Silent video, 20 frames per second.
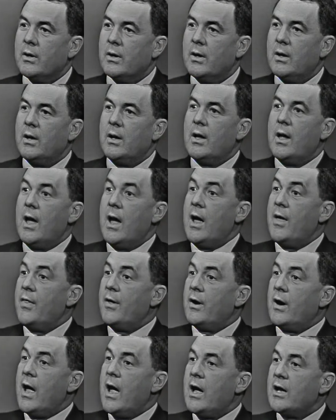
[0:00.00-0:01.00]
Oh, I've been saying and
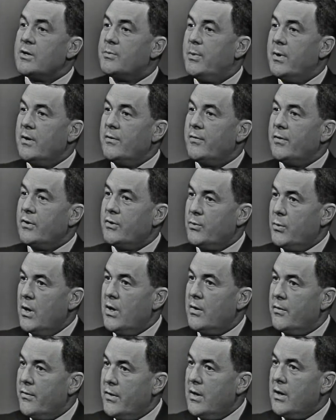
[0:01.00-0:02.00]
there has been for yes.
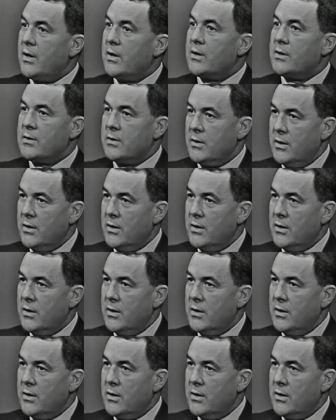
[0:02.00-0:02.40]
12 years. Yes.